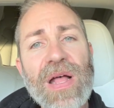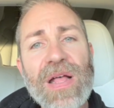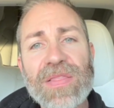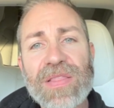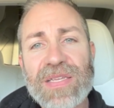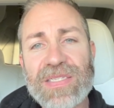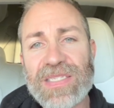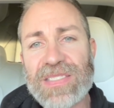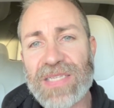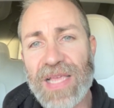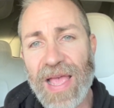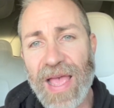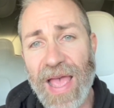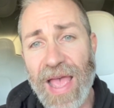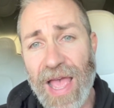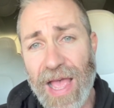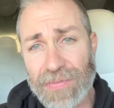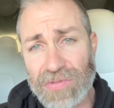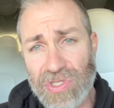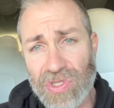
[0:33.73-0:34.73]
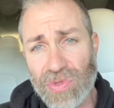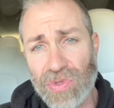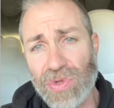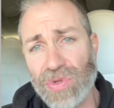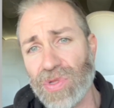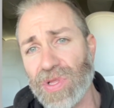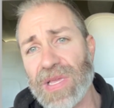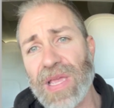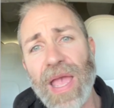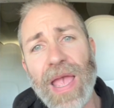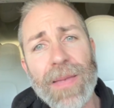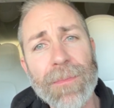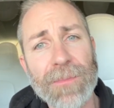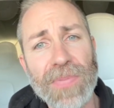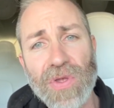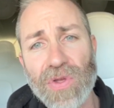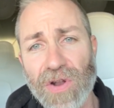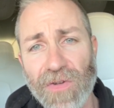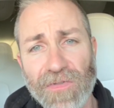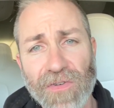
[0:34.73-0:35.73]
This is absolutely a
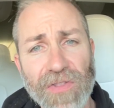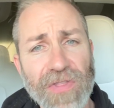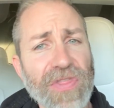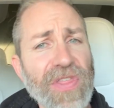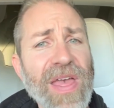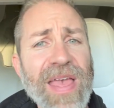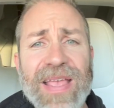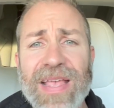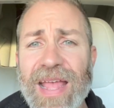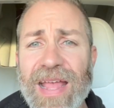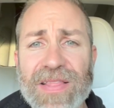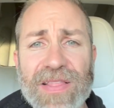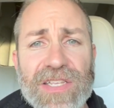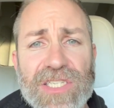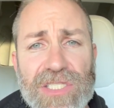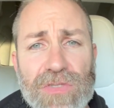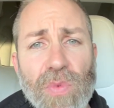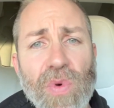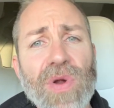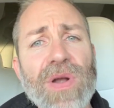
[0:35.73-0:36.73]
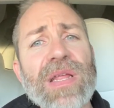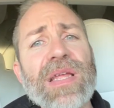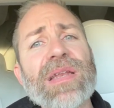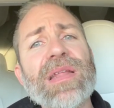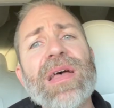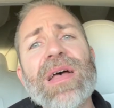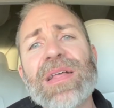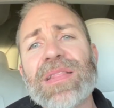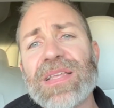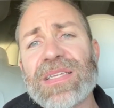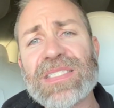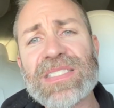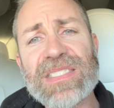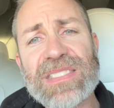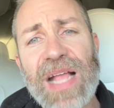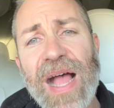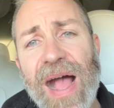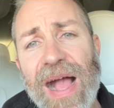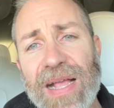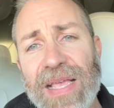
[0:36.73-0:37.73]
beautiful thing. And this morning, the
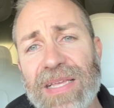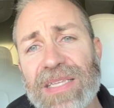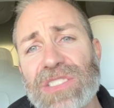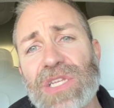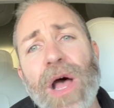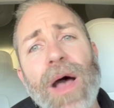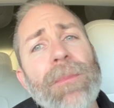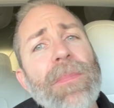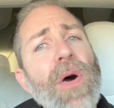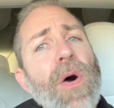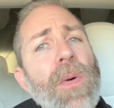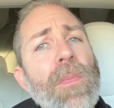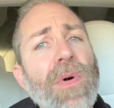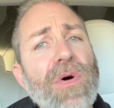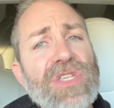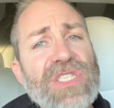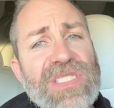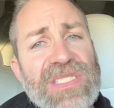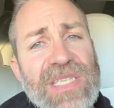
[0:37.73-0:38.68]
stock is up almost